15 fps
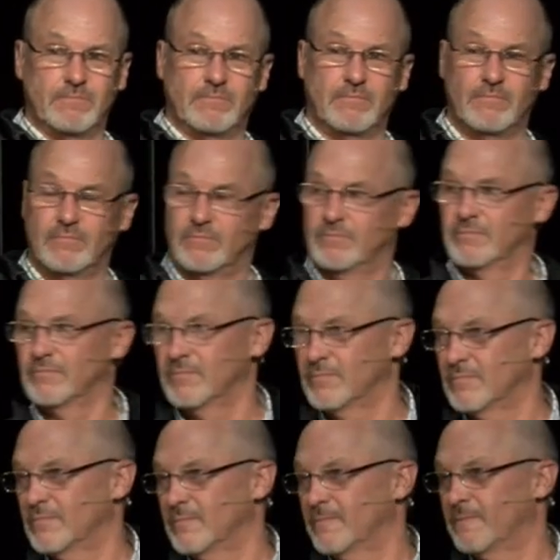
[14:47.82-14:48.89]

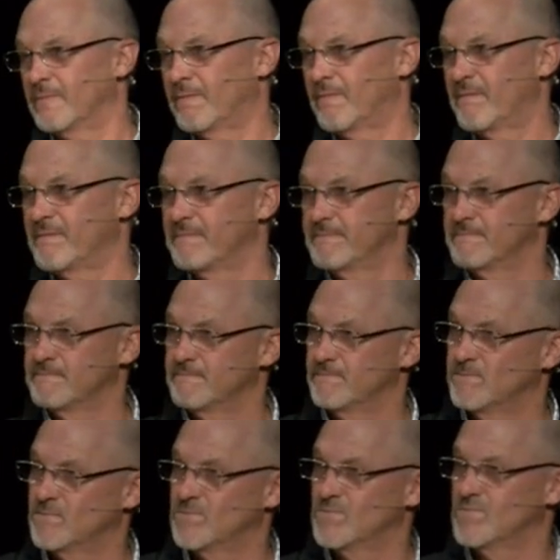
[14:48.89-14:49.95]

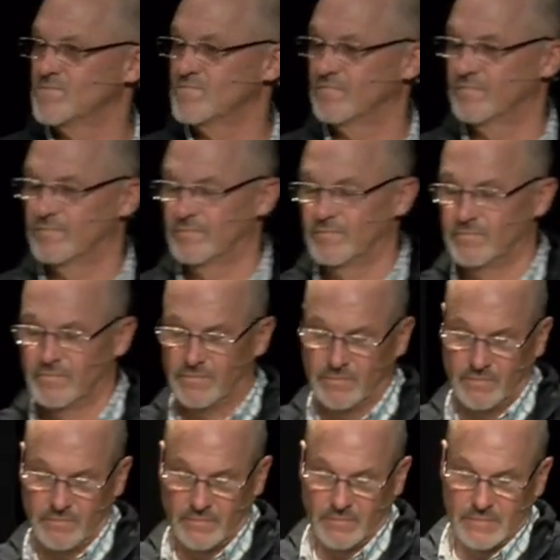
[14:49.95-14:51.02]

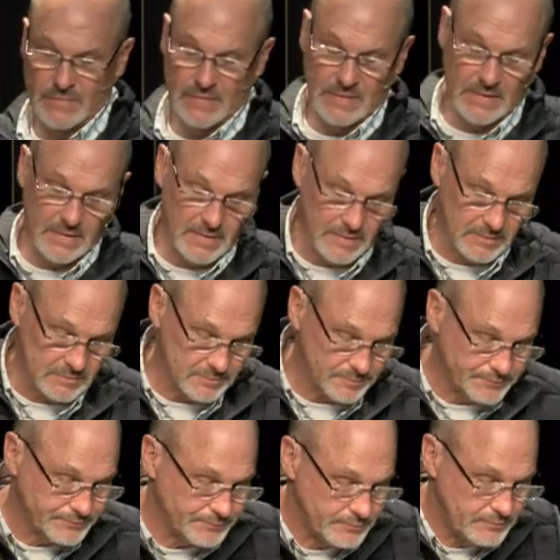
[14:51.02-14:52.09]

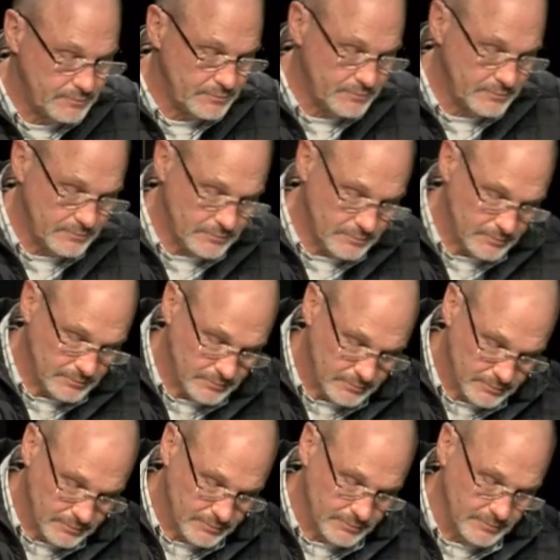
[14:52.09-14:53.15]

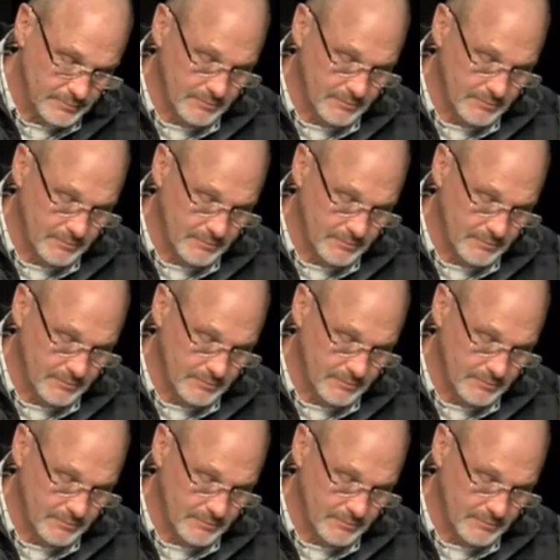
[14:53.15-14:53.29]
No one is speaking in this clip.